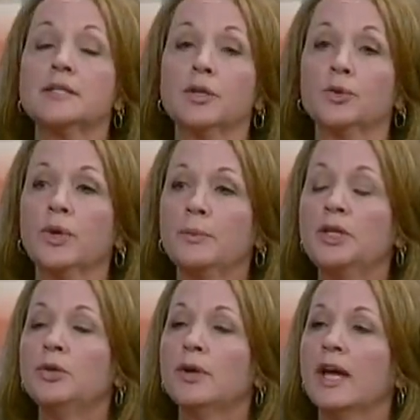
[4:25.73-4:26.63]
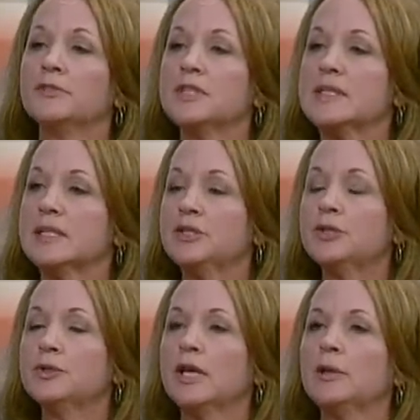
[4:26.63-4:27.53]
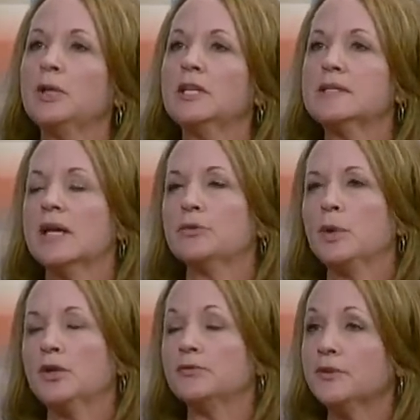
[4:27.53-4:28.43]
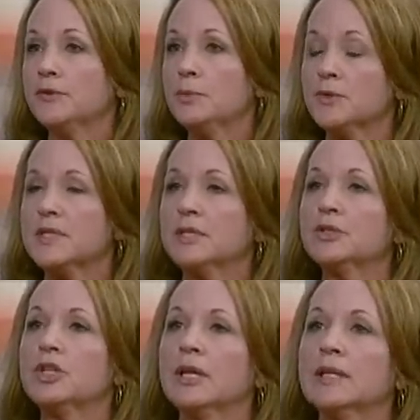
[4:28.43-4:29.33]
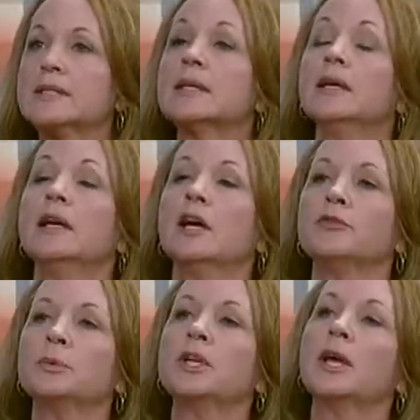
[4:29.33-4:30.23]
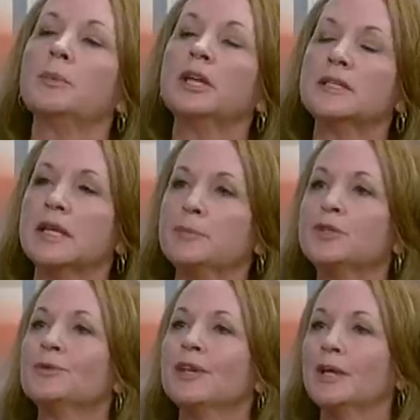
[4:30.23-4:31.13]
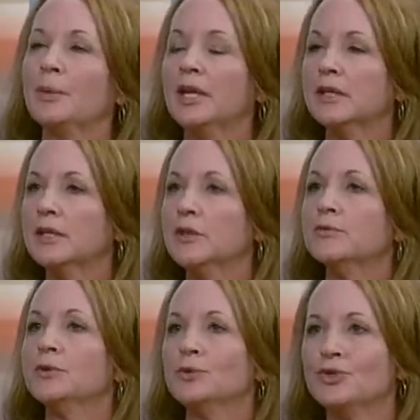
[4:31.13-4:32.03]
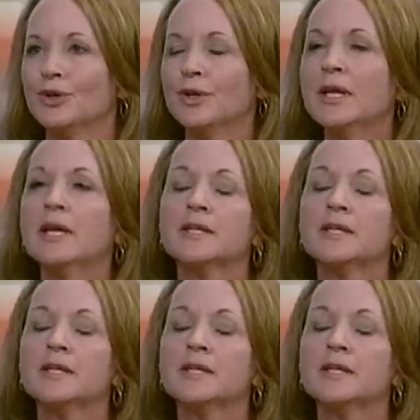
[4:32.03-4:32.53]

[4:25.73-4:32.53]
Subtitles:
So women who have gestational diabetes have about a 50% chance of becoming a type 2 diabetic in the future.